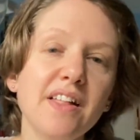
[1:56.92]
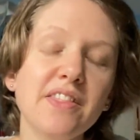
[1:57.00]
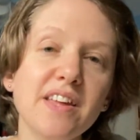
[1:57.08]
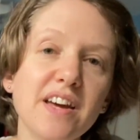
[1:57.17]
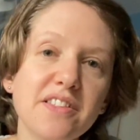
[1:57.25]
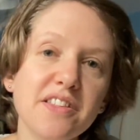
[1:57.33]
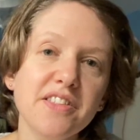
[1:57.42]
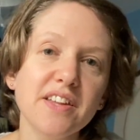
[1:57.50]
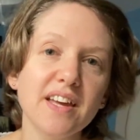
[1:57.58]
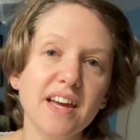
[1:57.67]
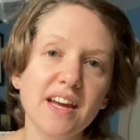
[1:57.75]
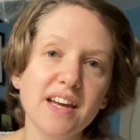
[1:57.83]
The other
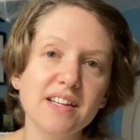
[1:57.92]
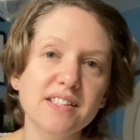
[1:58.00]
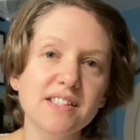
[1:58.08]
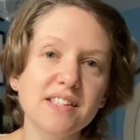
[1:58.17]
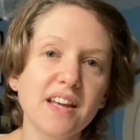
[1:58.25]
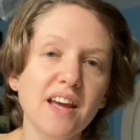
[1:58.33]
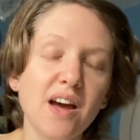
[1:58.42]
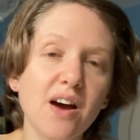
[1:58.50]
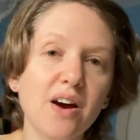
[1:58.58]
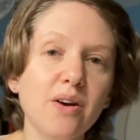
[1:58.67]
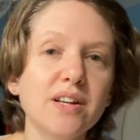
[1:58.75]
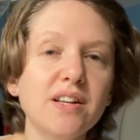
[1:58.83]
thing is,
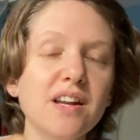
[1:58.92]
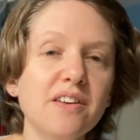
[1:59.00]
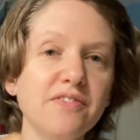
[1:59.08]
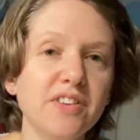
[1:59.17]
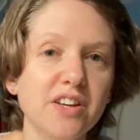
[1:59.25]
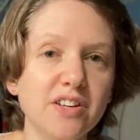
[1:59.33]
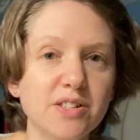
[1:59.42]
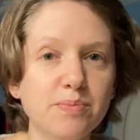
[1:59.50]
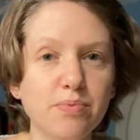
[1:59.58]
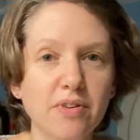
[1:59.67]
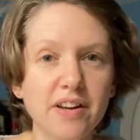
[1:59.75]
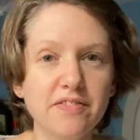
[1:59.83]
I'd love you to
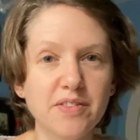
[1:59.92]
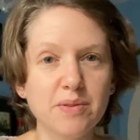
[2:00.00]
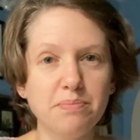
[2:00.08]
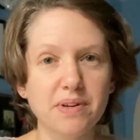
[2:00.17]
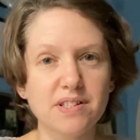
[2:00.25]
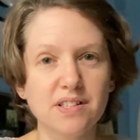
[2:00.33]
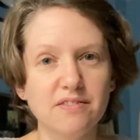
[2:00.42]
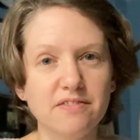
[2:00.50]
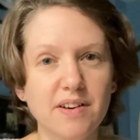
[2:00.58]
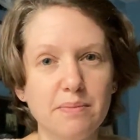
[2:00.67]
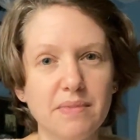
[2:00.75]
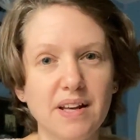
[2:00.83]
pray for the Button
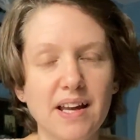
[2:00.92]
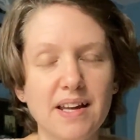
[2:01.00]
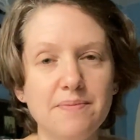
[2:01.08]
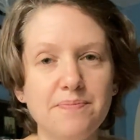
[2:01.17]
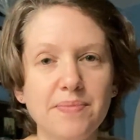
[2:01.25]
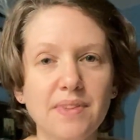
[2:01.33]
family.